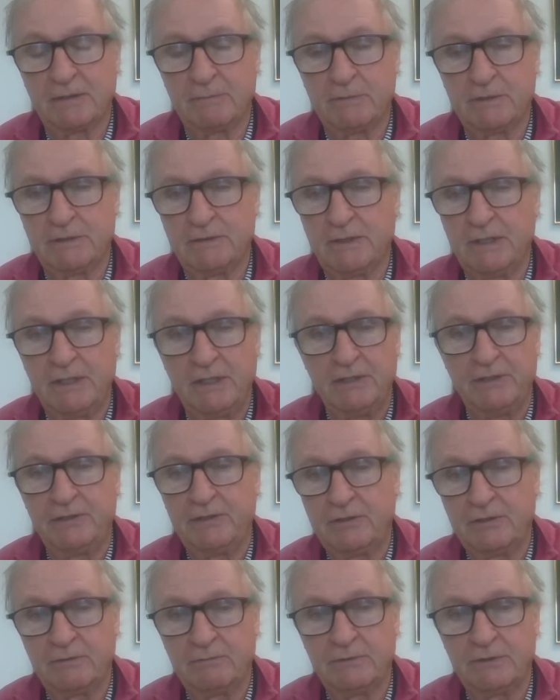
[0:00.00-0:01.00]
I mean,
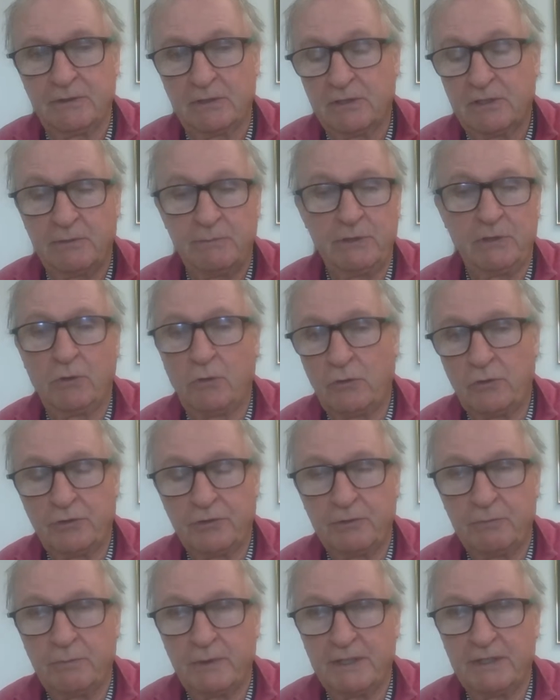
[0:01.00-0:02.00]
you're going to be
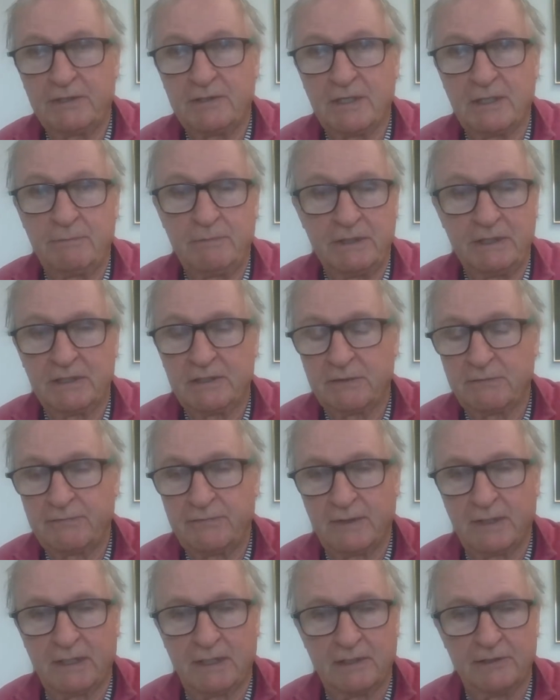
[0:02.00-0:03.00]
older by the time you get the
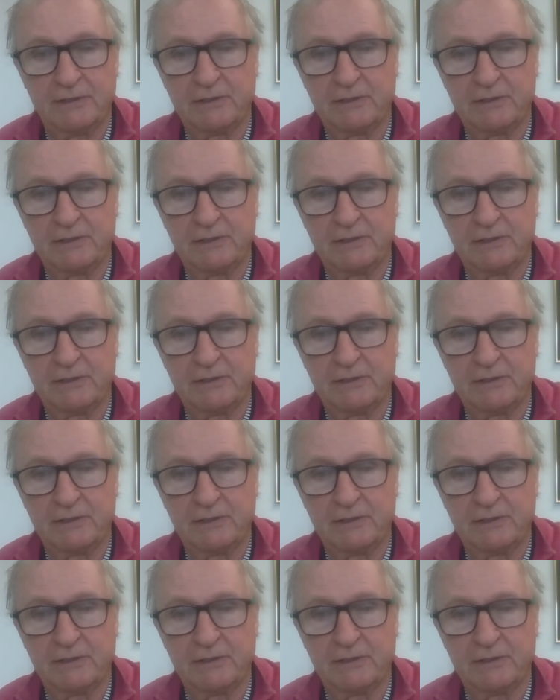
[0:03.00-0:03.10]
final.